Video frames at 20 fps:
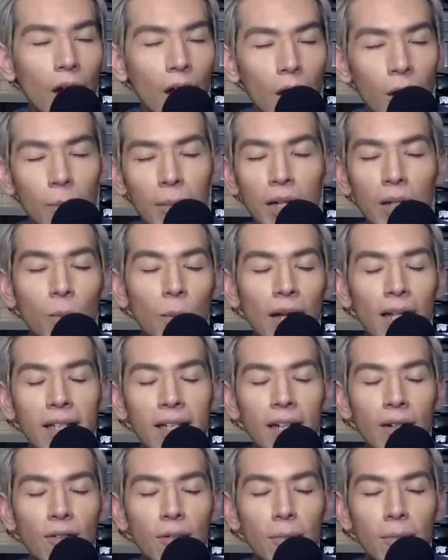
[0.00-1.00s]
my God, why can
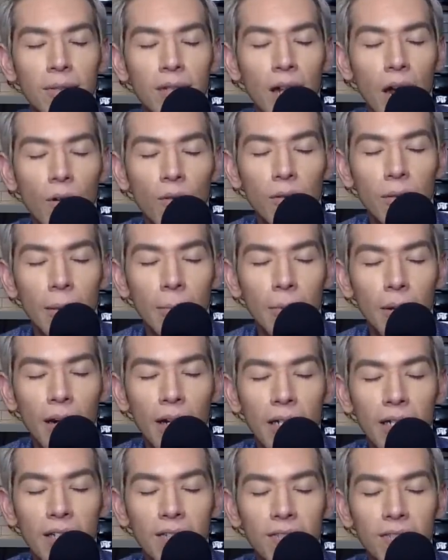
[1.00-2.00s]
I not remember
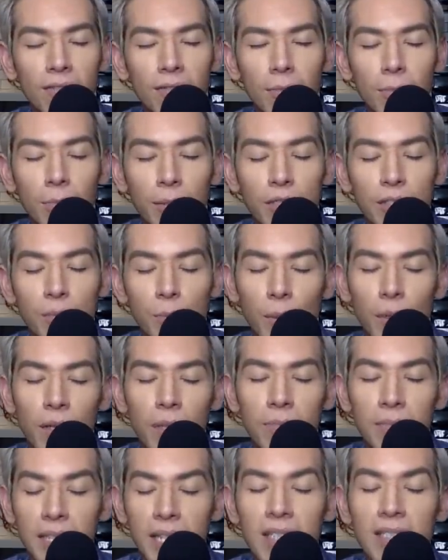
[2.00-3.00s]
any of Prince
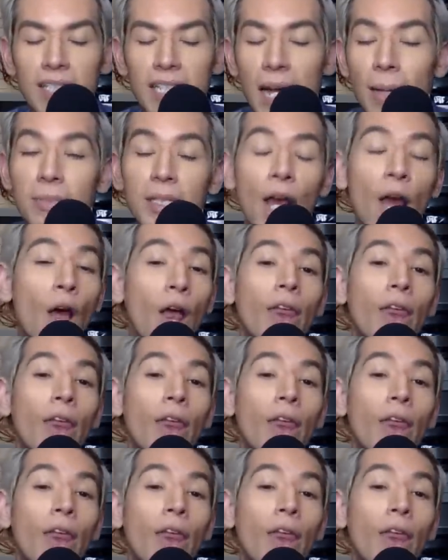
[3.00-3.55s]
William's kids' names?